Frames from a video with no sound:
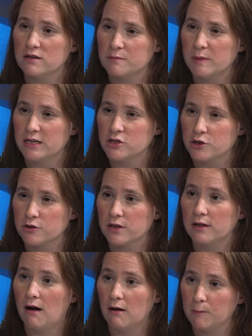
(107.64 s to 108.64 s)
to make sure
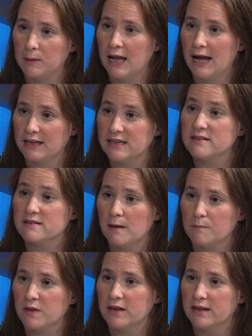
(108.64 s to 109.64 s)
that our plan is
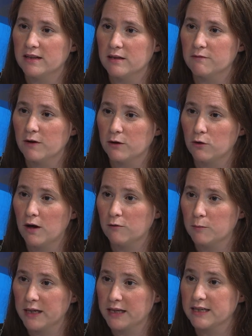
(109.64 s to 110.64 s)
something that the federal
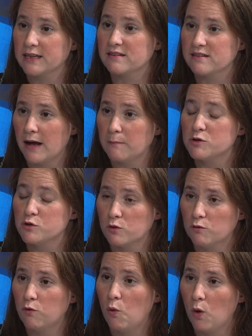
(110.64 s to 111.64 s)
government can accept, to
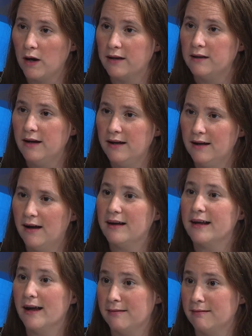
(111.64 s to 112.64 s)
avoid,
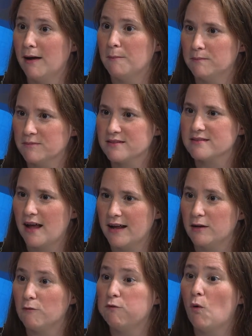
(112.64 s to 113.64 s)
again, them
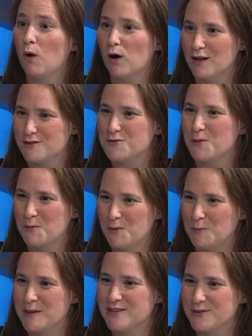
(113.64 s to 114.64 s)
deciding for us what we'll
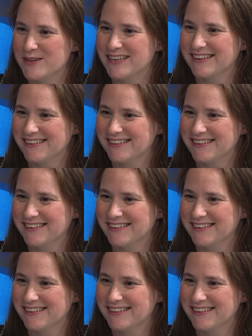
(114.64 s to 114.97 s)
be doing.